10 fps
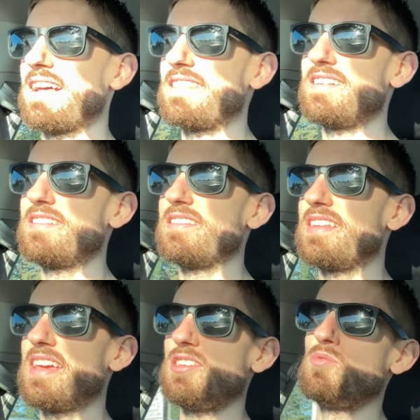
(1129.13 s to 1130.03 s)
At the end of the
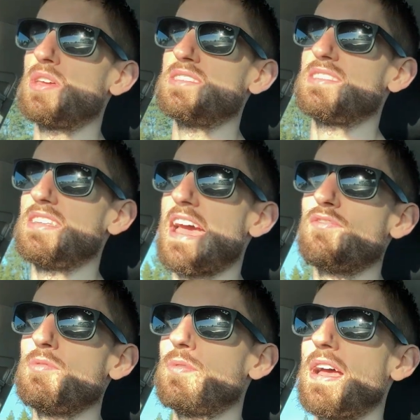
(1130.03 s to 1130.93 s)
day,
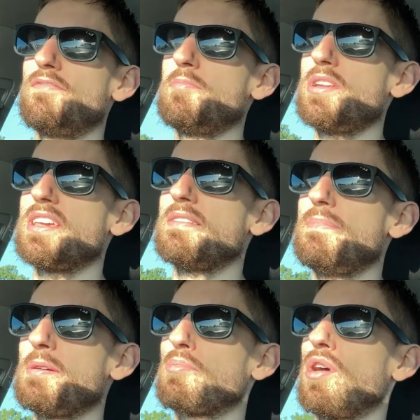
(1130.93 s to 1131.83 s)
everybody can
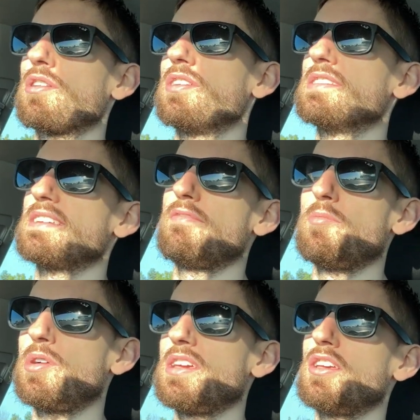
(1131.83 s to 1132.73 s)
make progress.
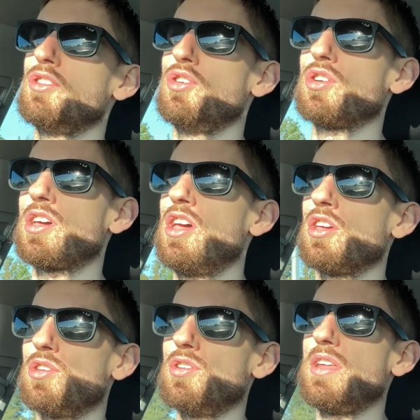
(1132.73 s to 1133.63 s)
Everybody can look
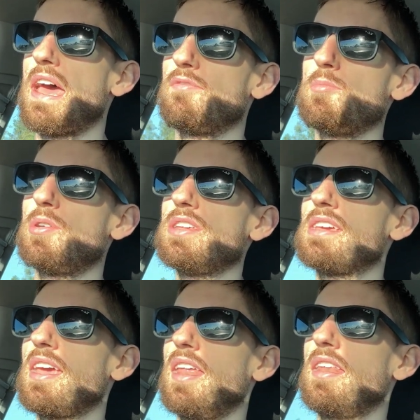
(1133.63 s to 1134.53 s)
good. Everybody
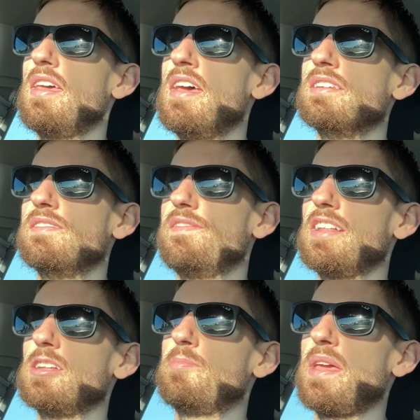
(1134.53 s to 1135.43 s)
can
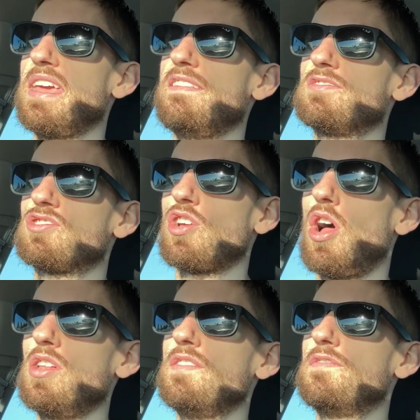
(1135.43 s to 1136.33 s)
develop a
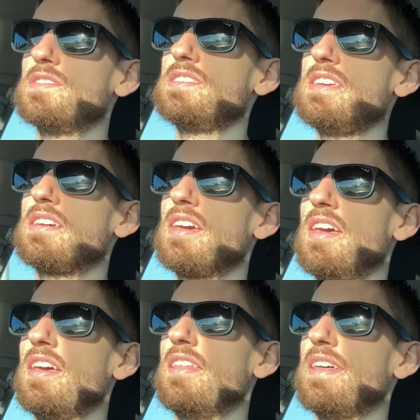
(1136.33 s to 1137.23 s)
solid physique
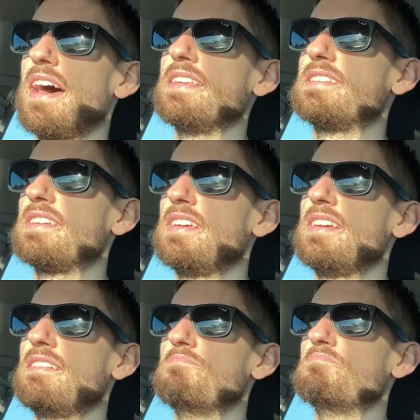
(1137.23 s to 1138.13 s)
that
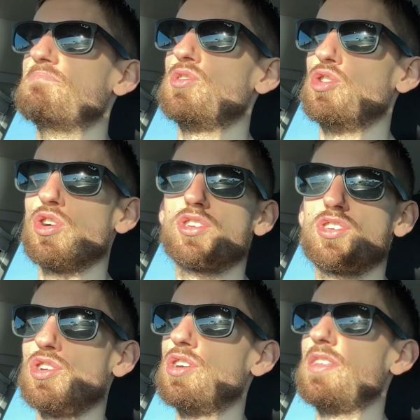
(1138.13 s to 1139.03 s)
looks
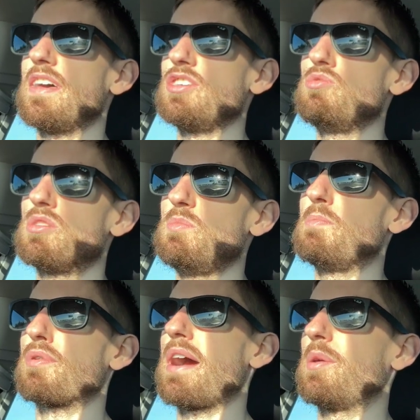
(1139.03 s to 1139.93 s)
good and that you can be
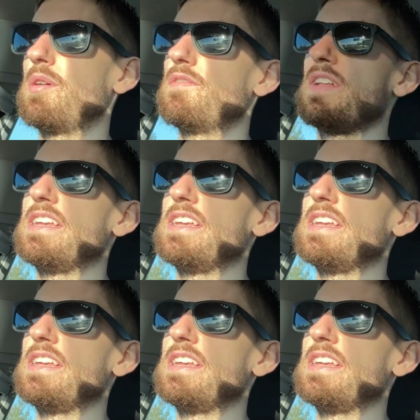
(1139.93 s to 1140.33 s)
proud of.